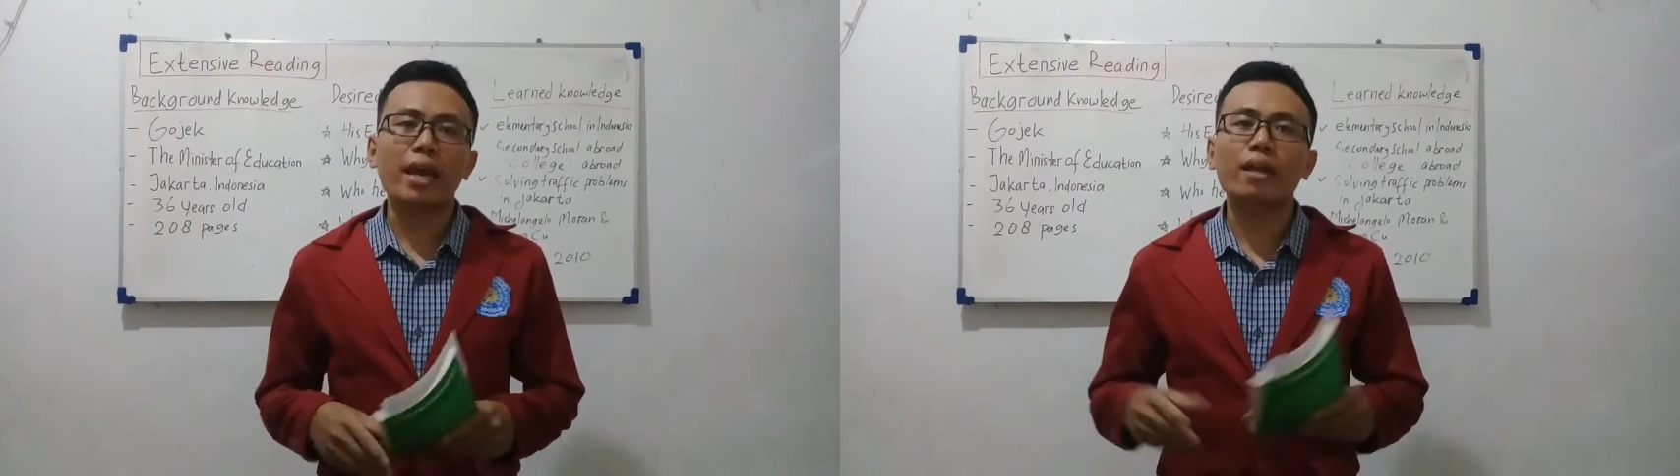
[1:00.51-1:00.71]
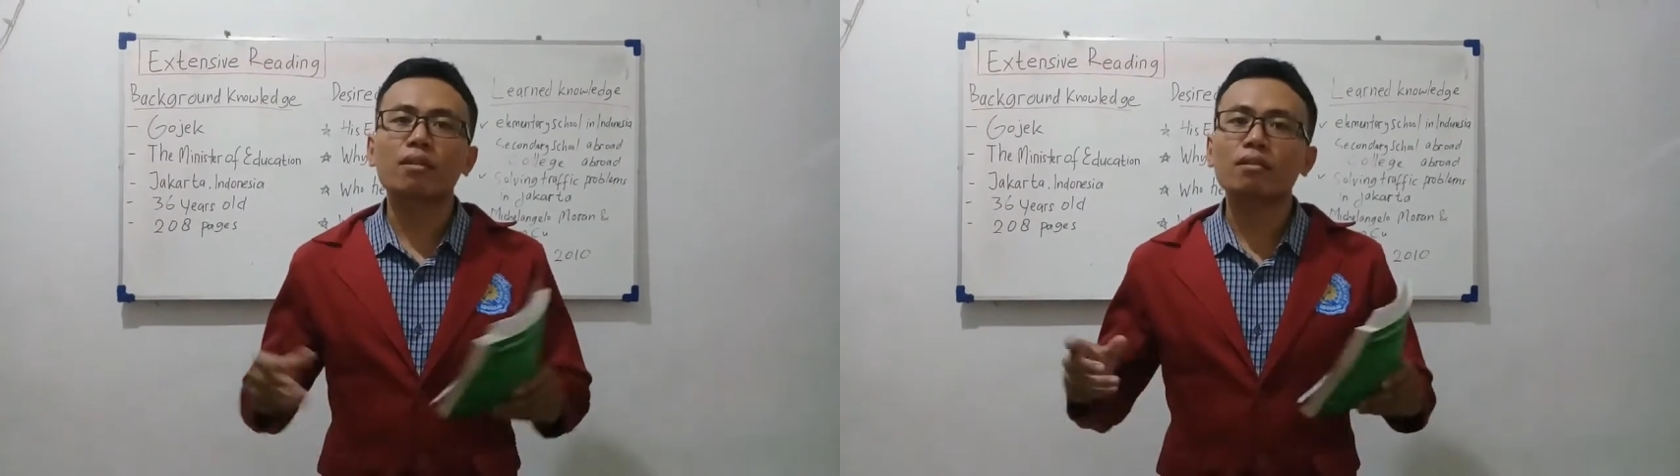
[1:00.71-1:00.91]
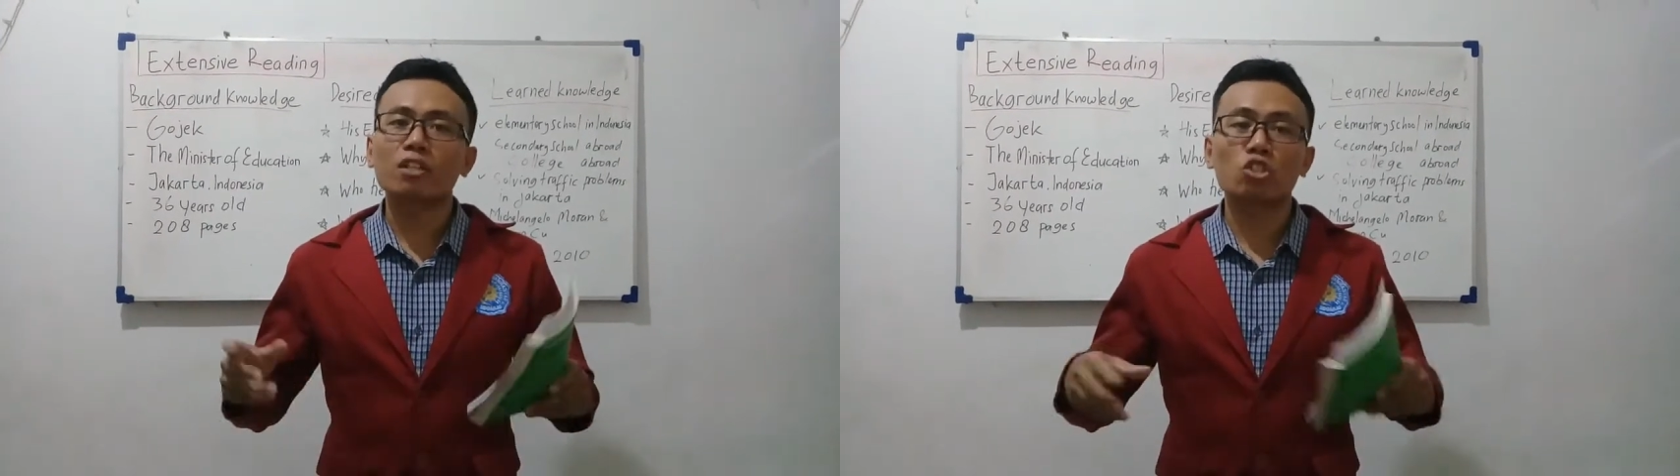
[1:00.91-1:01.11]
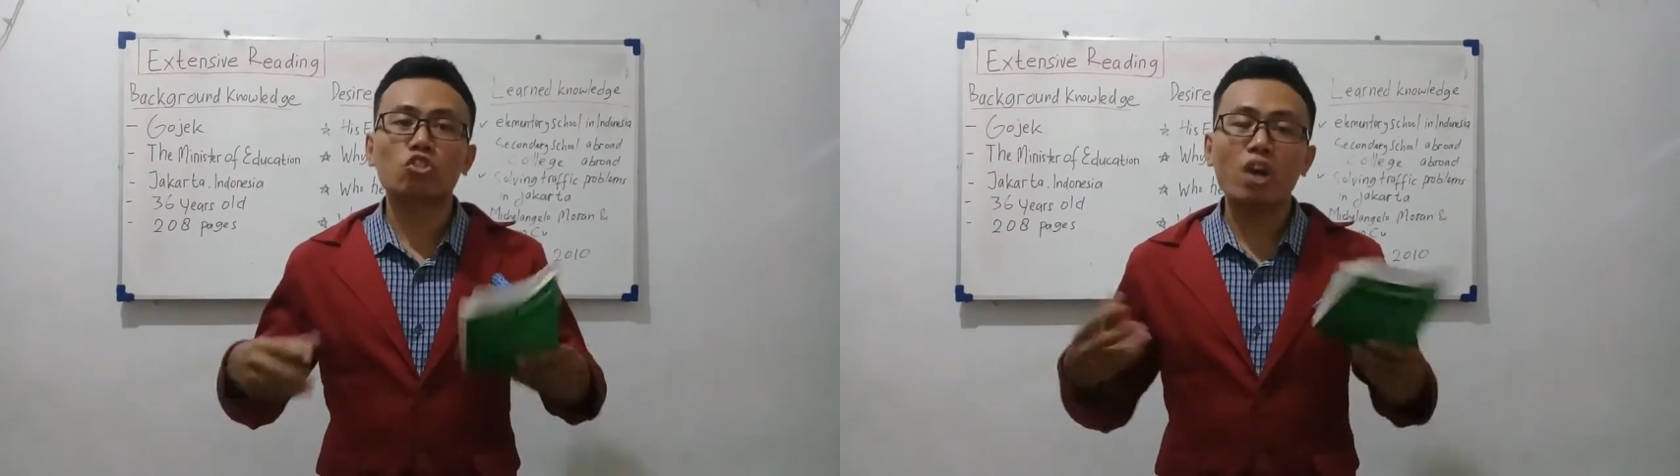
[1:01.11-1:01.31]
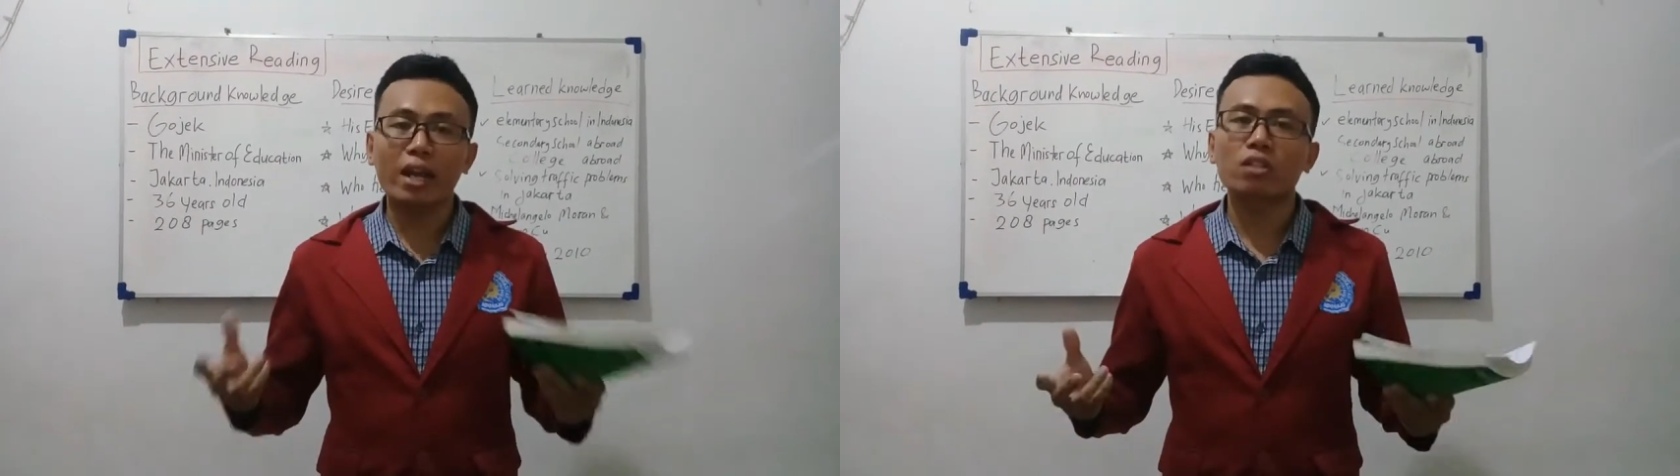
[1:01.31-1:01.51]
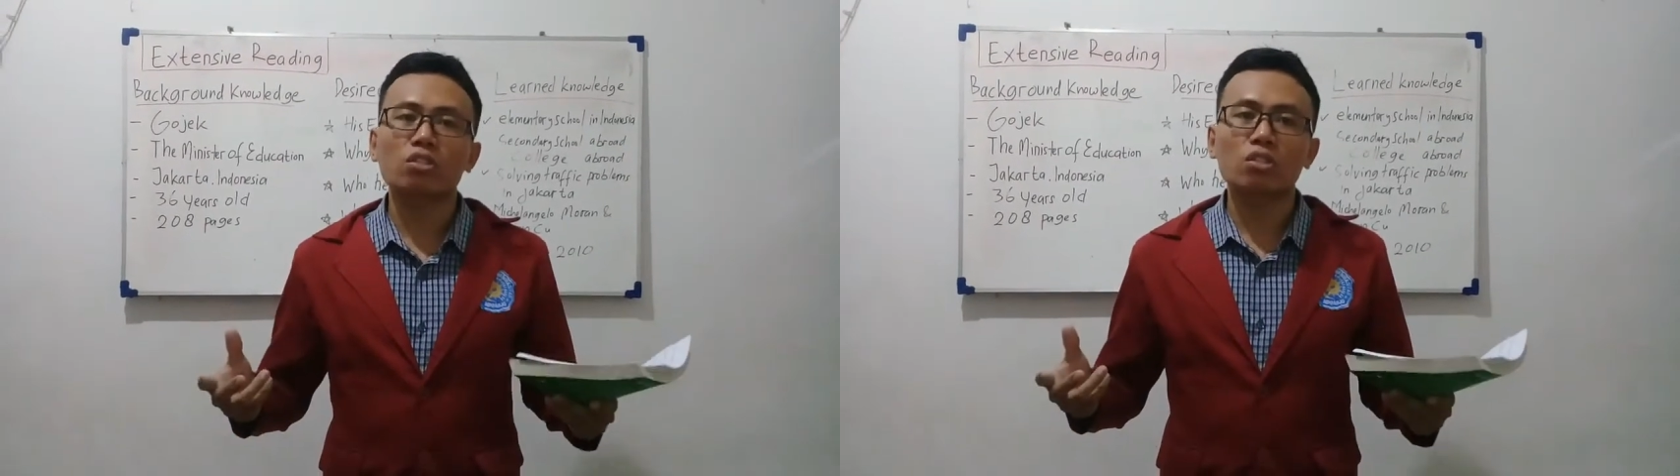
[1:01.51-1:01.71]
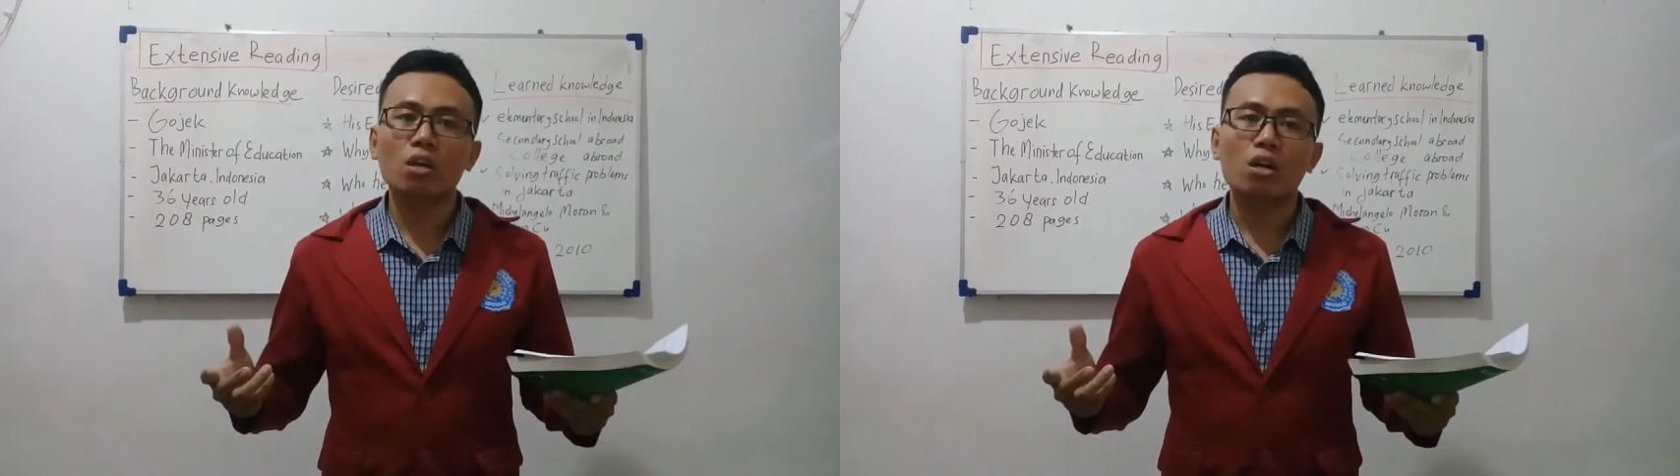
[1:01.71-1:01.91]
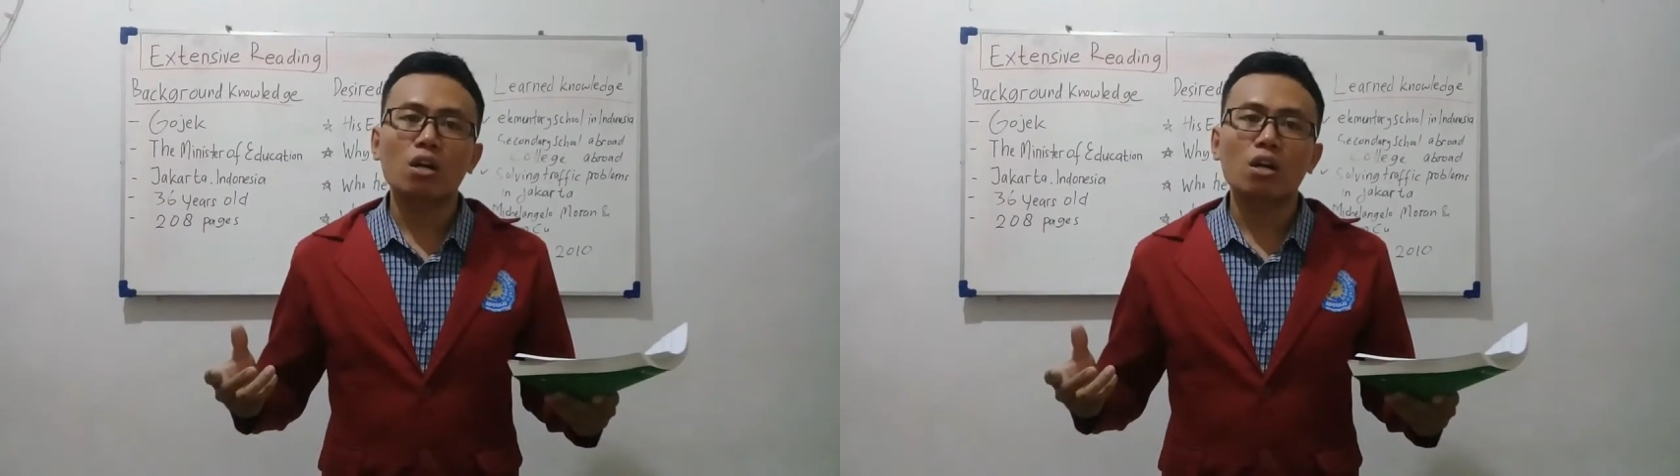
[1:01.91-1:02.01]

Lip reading: and the strengths